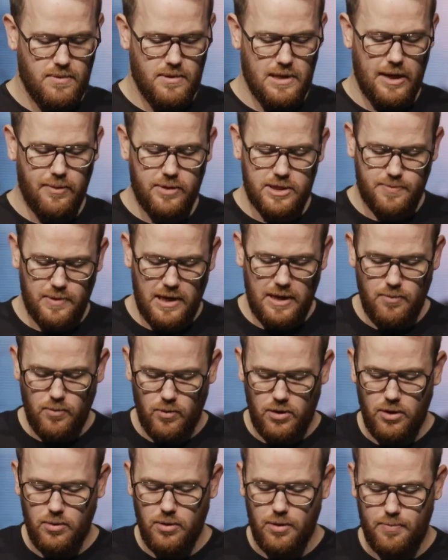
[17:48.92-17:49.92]
You
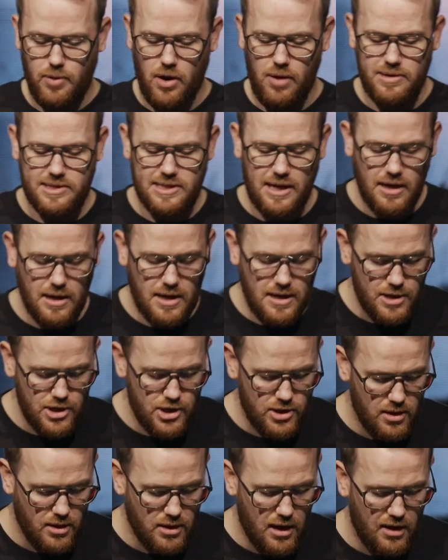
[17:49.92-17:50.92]
were promised
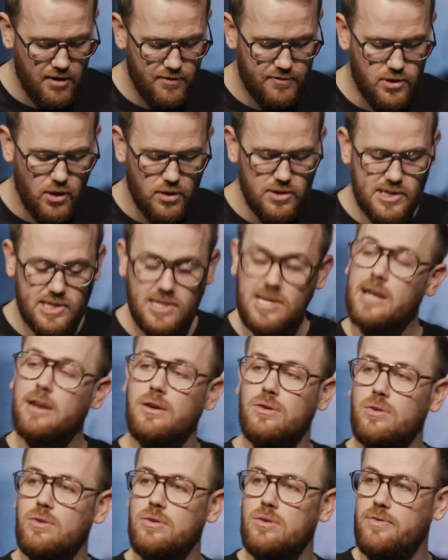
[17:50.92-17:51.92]
unconditional love, don't
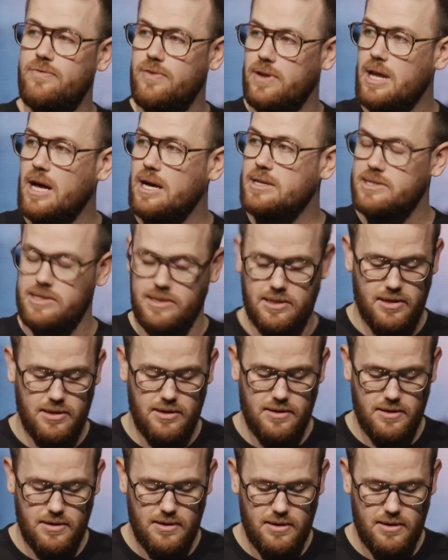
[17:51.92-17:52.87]
settle for lust.